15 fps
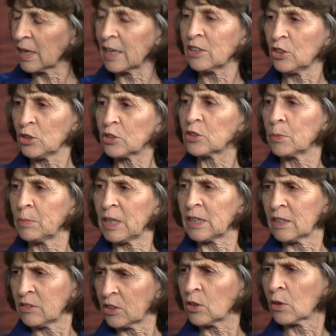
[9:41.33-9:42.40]
It uh-huh. used to be JST.
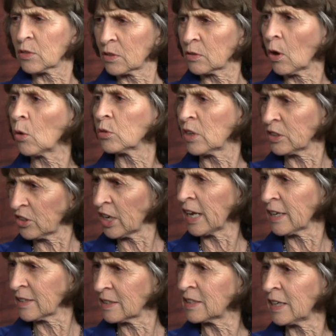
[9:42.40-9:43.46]
the Joseph. Oh, the
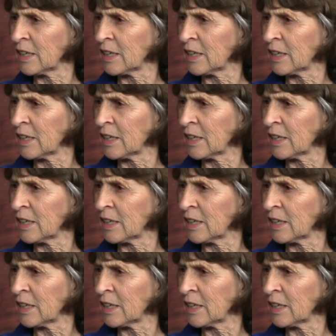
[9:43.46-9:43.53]
JST.